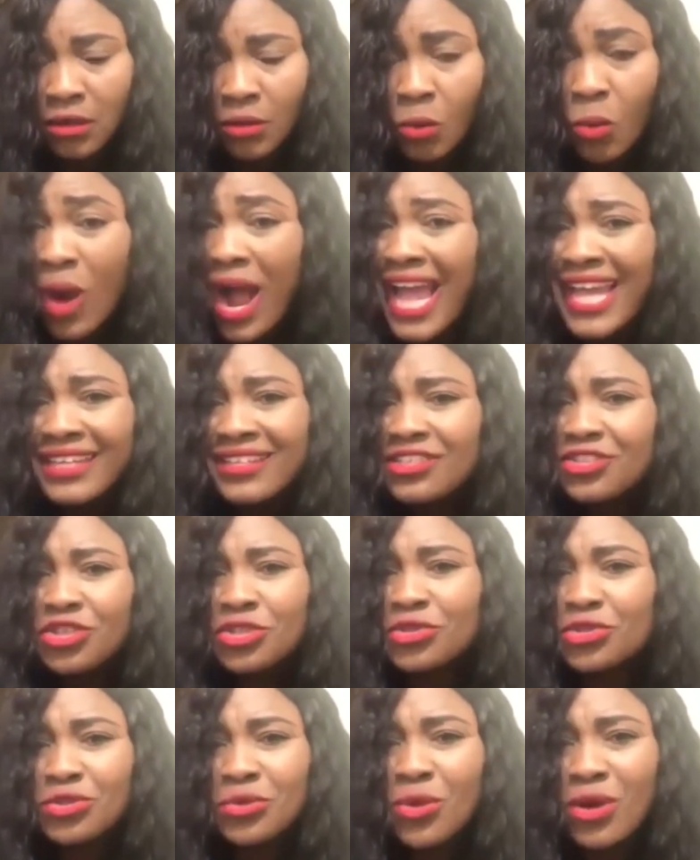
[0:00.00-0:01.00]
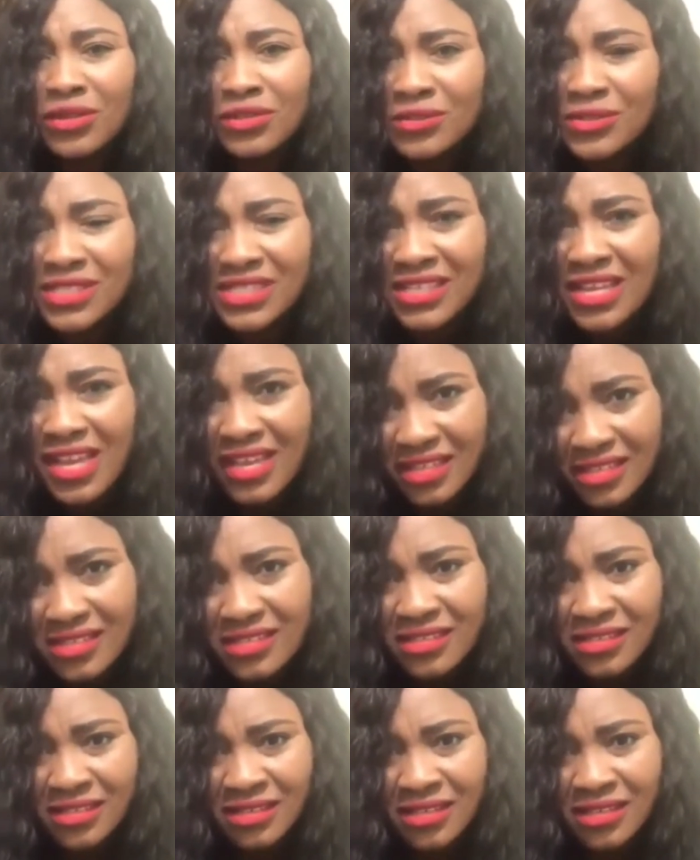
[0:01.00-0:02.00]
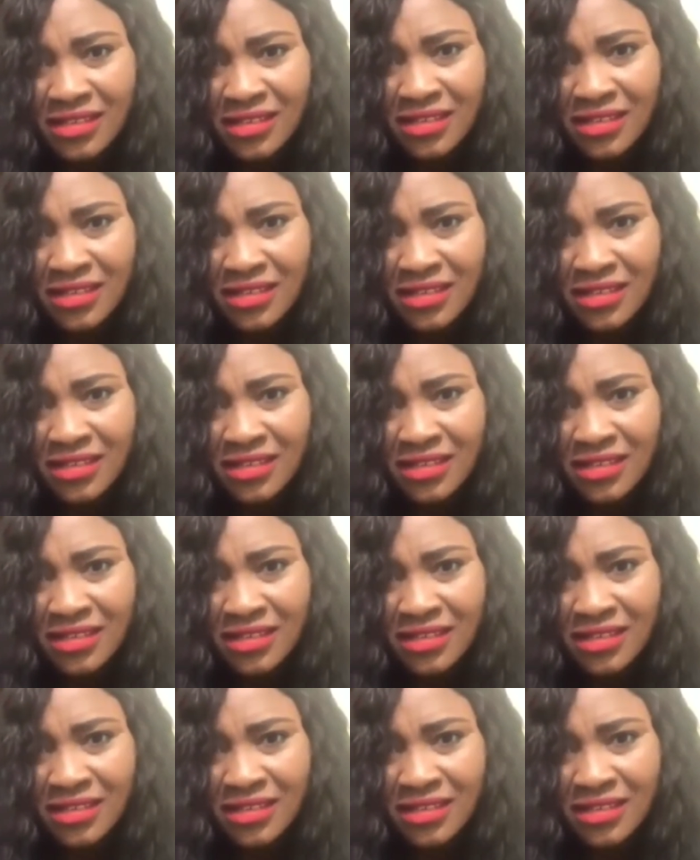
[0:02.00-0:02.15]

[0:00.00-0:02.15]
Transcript: Why did you do all those things?